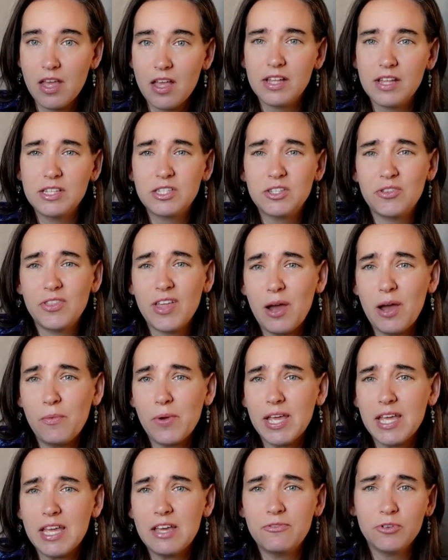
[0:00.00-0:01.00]
And so that
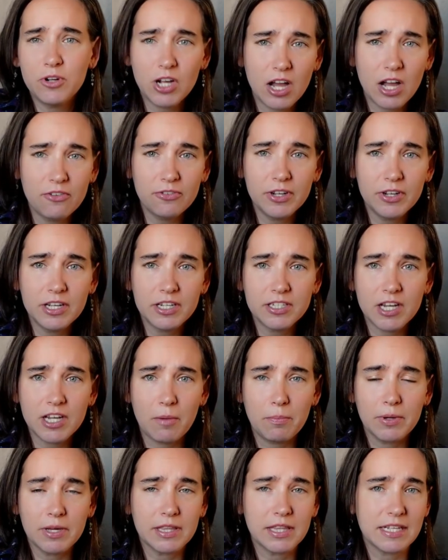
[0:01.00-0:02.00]
way, if we're covering a
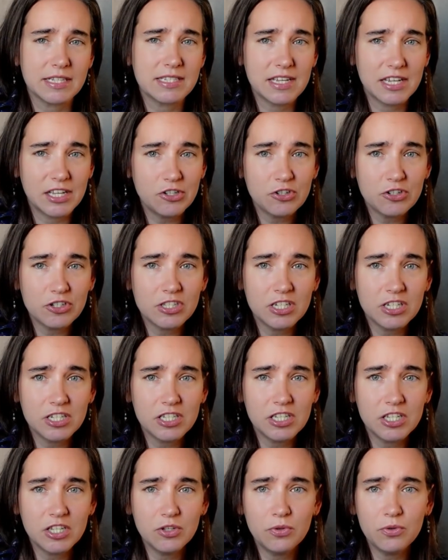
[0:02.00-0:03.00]
topic that's interesting
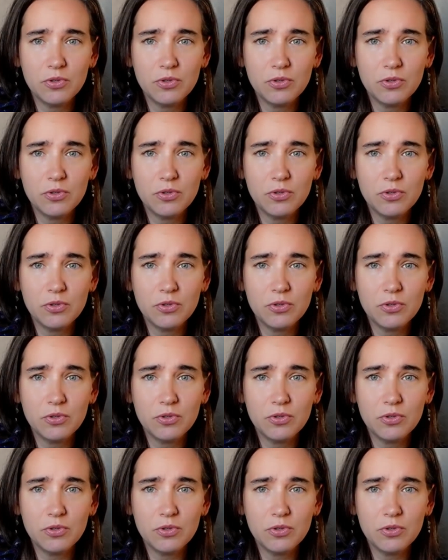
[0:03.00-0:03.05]
to you,